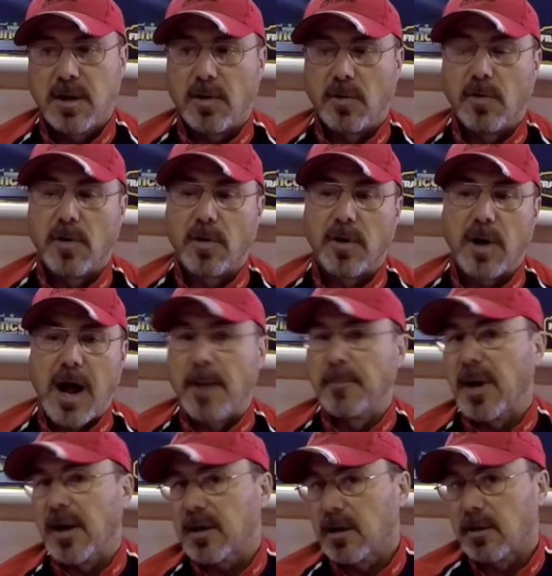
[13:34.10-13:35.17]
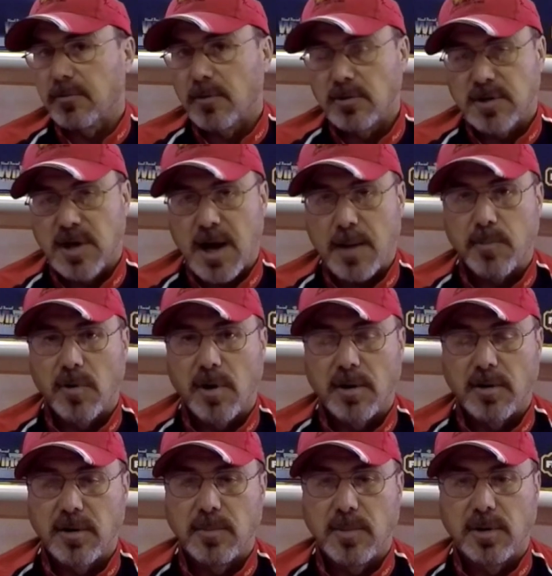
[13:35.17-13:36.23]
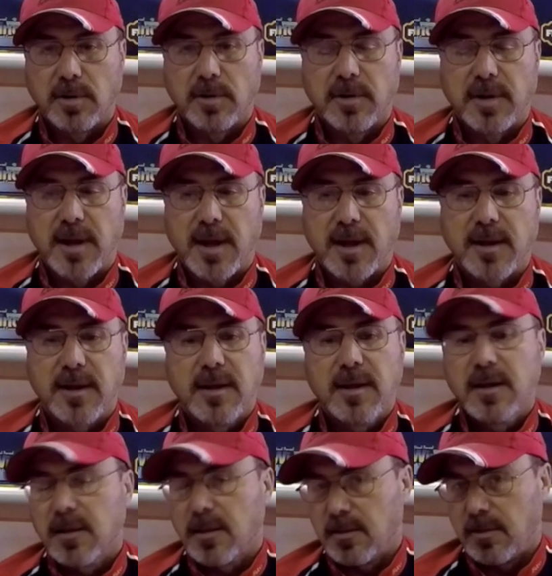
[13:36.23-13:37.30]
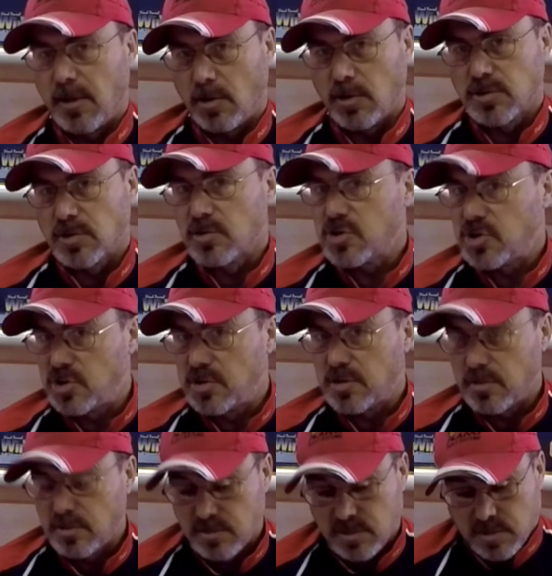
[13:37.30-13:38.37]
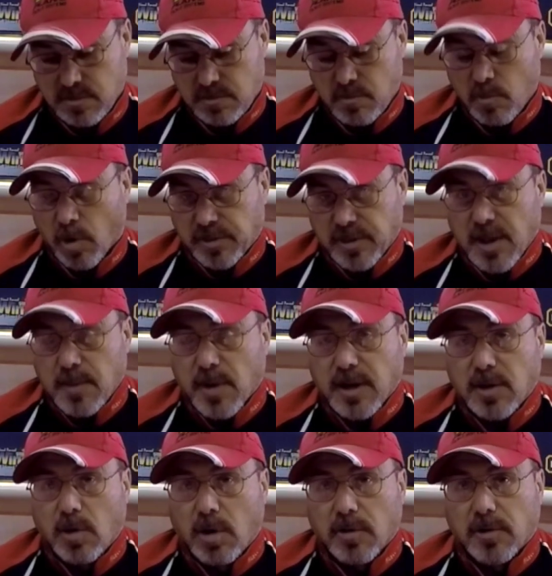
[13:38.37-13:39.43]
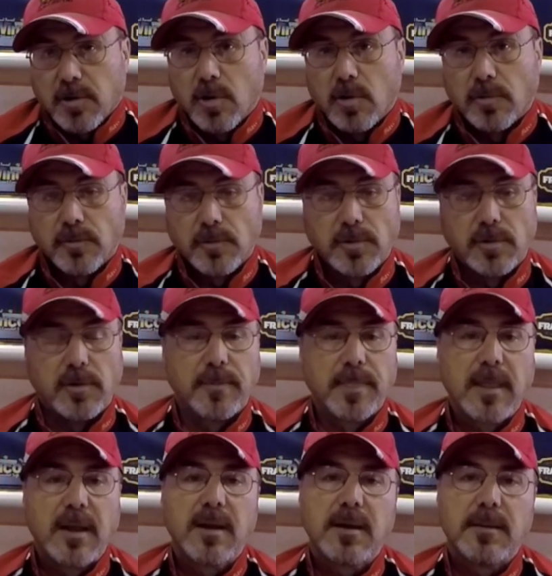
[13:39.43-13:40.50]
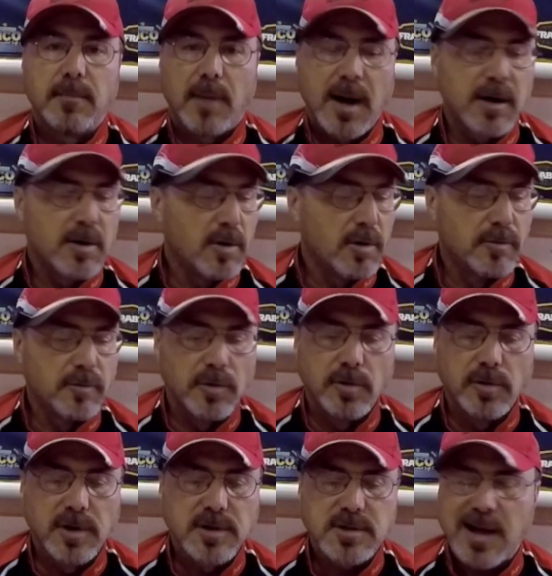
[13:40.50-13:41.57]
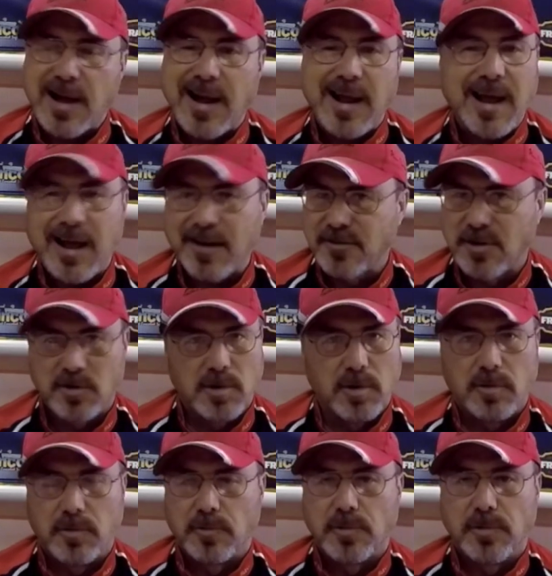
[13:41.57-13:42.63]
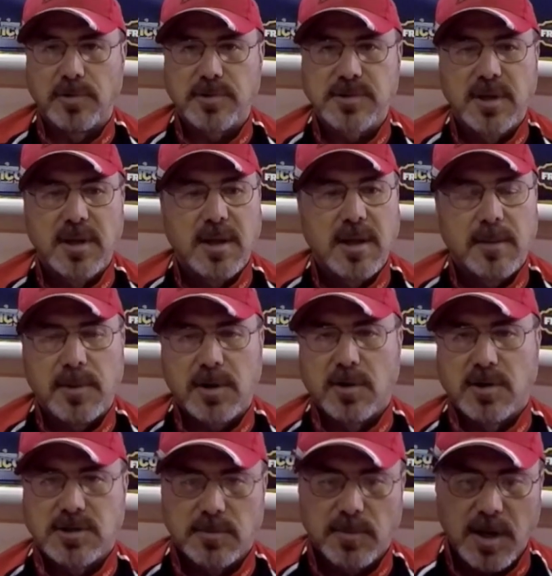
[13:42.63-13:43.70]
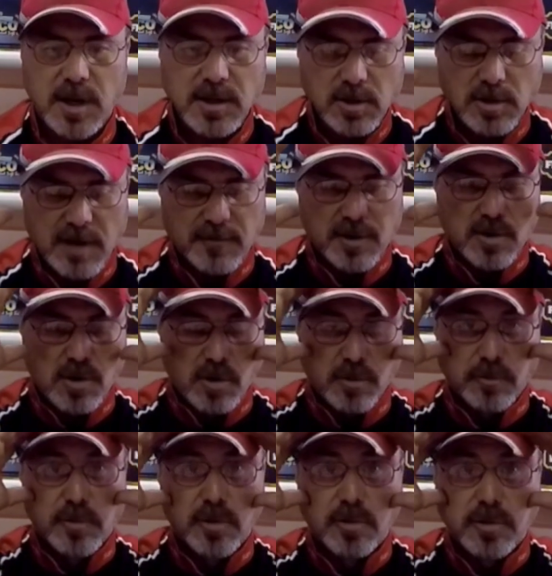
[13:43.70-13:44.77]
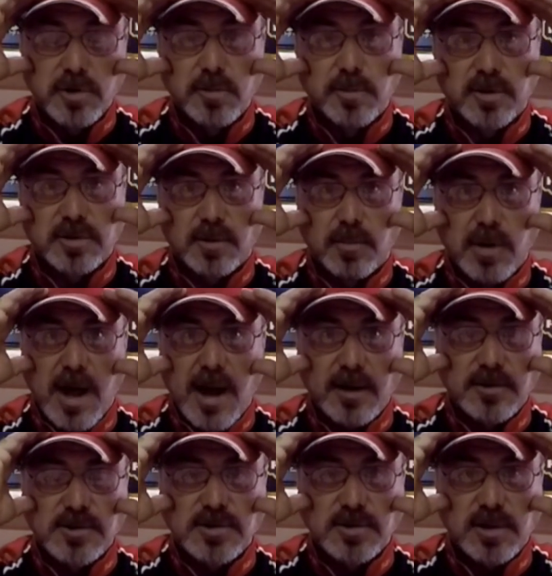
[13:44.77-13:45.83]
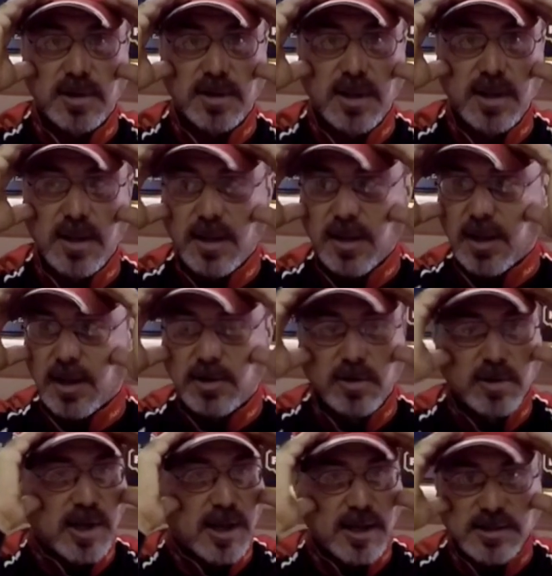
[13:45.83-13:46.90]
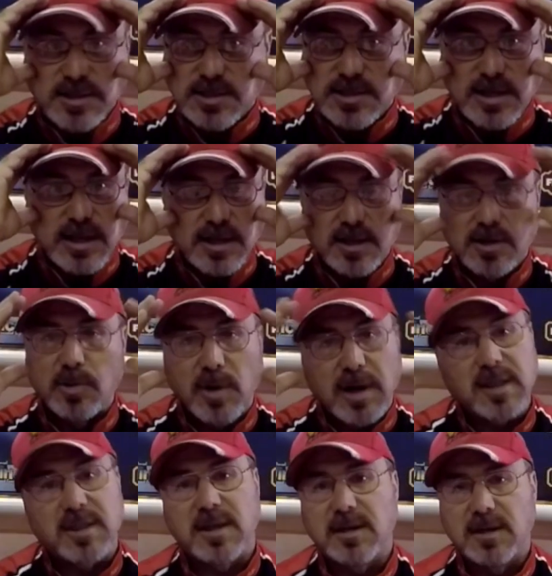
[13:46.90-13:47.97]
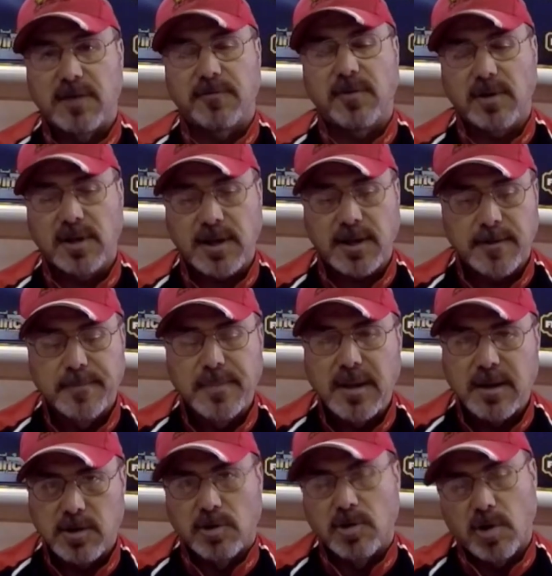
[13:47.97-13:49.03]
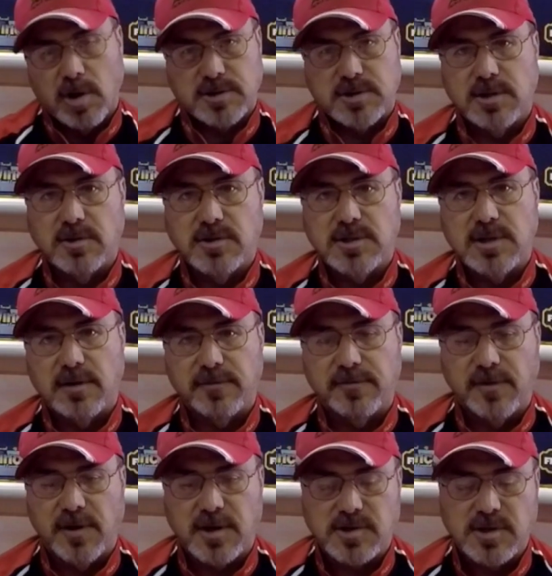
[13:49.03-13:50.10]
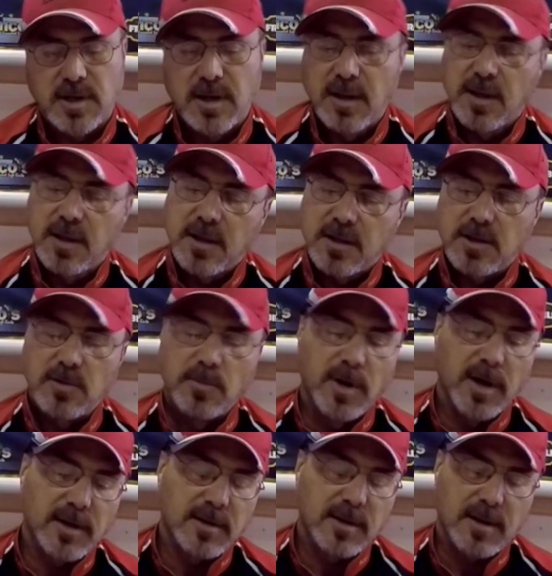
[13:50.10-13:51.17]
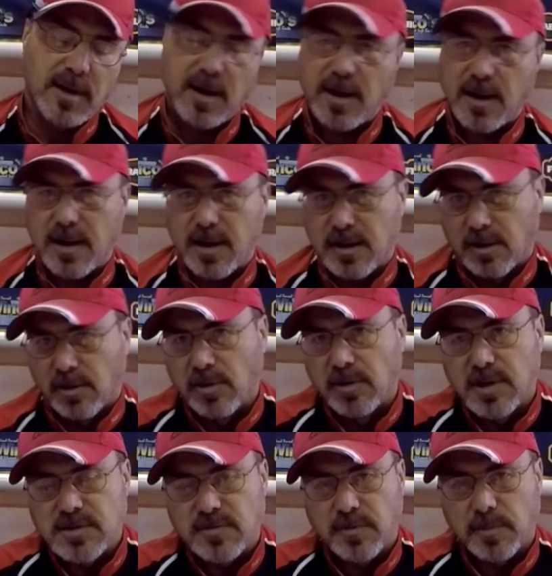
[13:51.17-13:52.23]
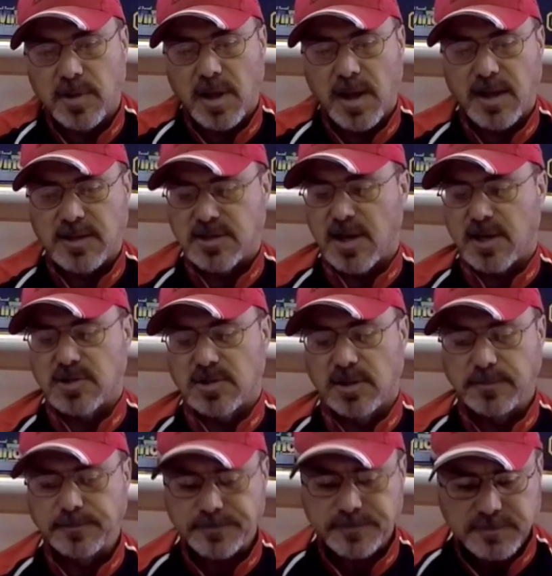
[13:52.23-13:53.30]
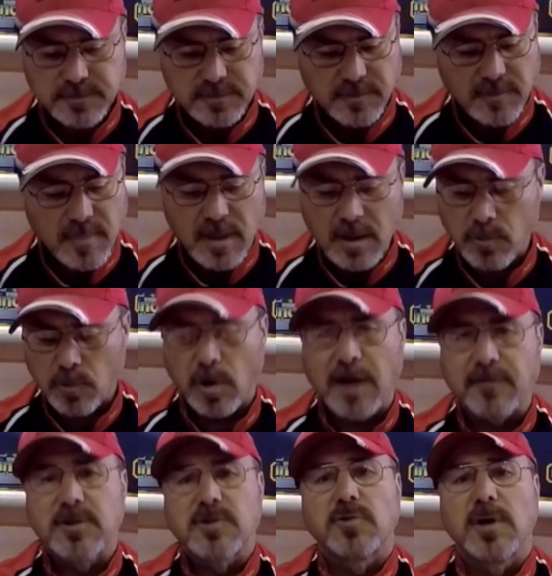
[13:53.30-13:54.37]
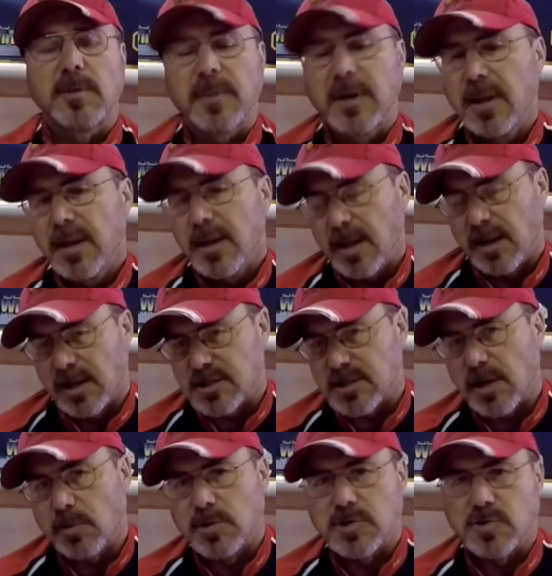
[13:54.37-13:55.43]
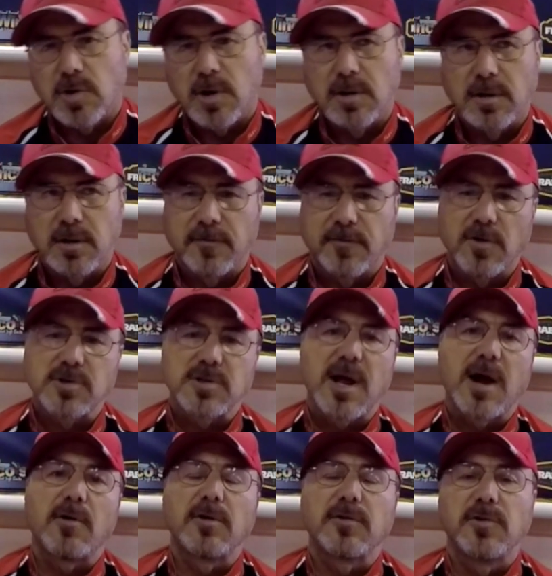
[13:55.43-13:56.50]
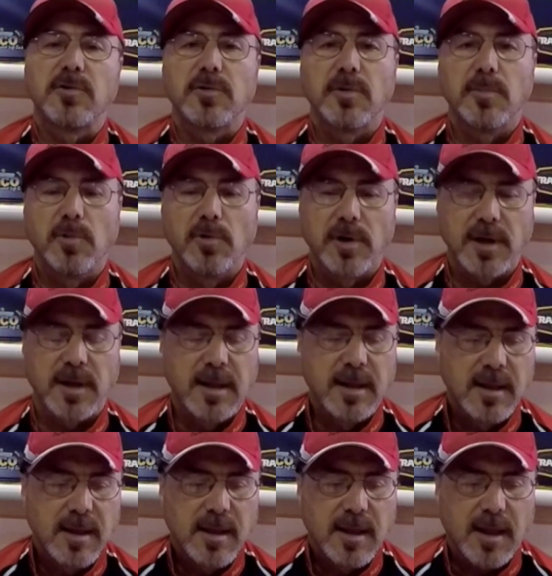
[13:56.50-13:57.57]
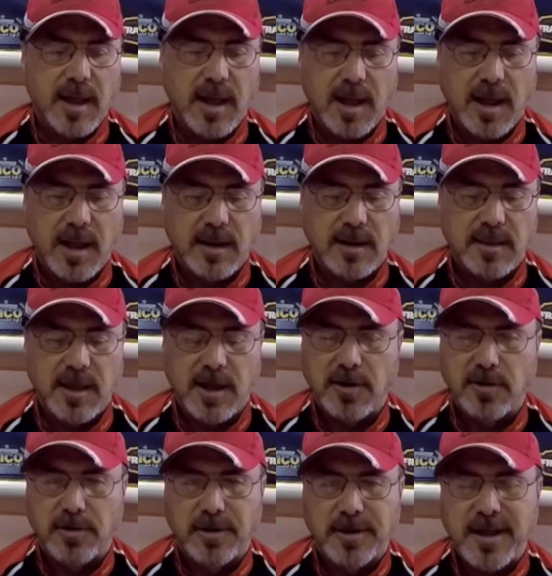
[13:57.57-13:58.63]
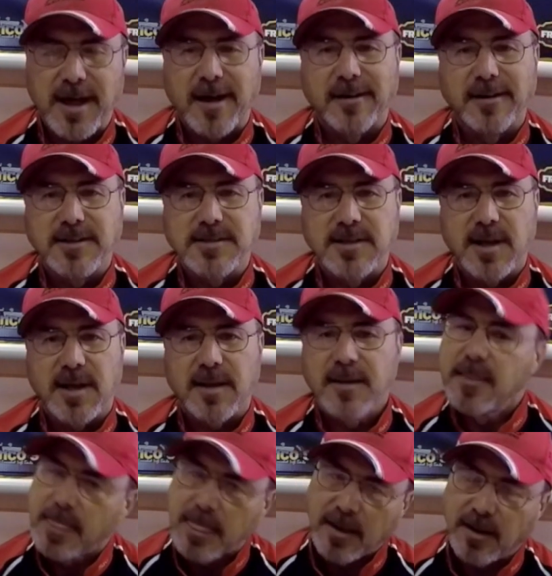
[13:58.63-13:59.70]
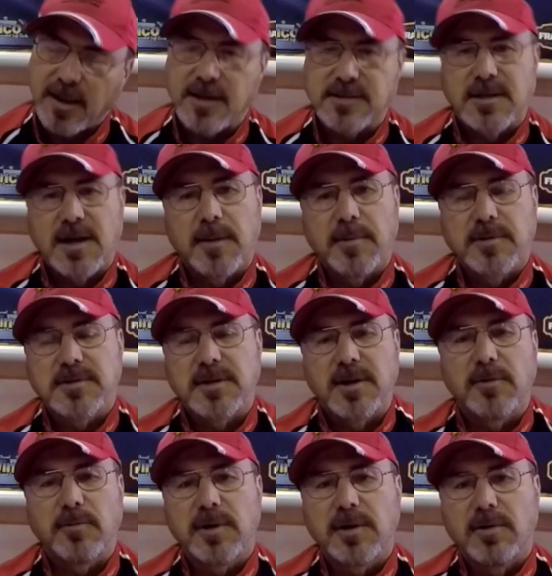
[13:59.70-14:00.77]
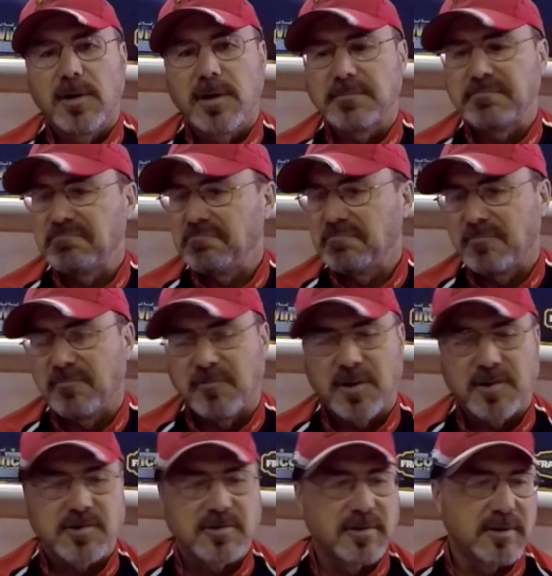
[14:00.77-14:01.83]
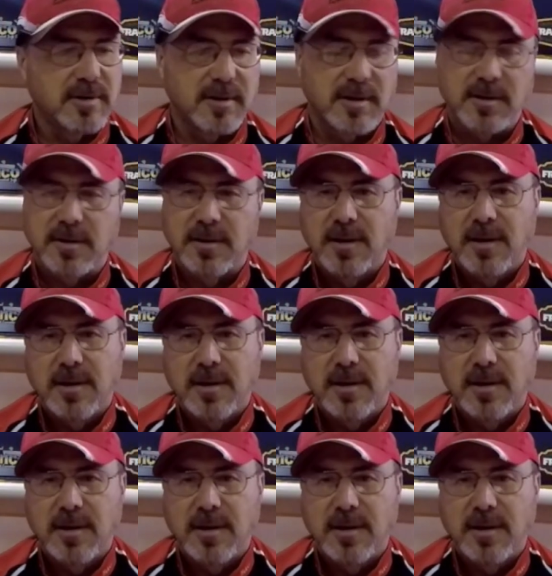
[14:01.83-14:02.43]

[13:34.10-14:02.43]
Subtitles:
or I'm not going to throw topwater in the middle of the day. Those are what they might call their golden rule. My golden rule is I have no golden rules, because the minute you have a golden rule and you put the blinders on and you can't see to do anything differently, you're costing yourself fish. You might, I learned this from clients actually. We'll have a trip, and let's say we're struggling the first hour or two in the morning, and then they'll undoubtedly say, last time I was here we caught fish on the